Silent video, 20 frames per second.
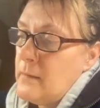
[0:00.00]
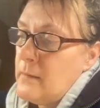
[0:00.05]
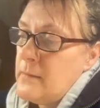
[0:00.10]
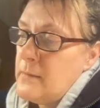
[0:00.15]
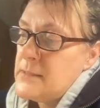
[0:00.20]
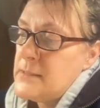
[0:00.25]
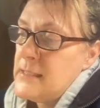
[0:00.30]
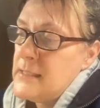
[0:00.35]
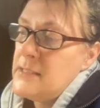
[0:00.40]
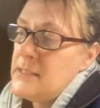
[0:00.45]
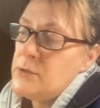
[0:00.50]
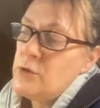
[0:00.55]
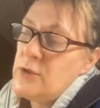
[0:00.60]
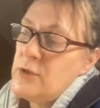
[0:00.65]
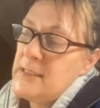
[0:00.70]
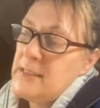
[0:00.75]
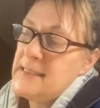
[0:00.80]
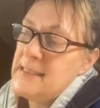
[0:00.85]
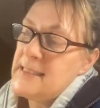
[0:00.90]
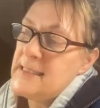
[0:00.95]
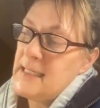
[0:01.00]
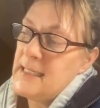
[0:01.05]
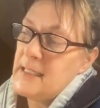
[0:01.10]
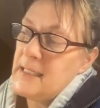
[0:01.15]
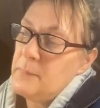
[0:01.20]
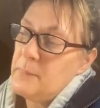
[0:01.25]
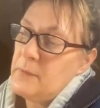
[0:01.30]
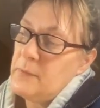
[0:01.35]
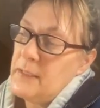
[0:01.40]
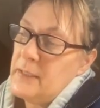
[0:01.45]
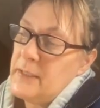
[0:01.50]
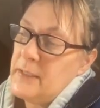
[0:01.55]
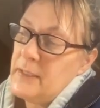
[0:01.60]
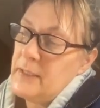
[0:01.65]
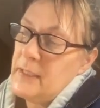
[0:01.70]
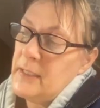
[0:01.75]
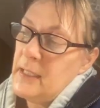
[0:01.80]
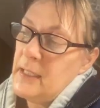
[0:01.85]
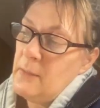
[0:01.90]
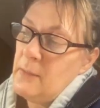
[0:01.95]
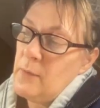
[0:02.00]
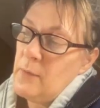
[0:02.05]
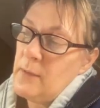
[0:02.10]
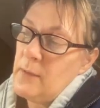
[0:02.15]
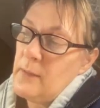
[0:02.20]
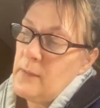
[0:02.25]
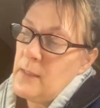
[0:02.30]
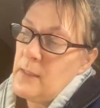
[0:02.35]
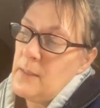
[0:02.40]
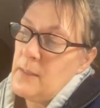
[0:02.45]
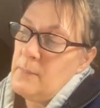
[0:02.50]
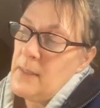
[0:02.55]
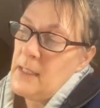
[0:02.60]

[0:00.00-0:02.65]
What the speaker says: There's intrinsic polarity where the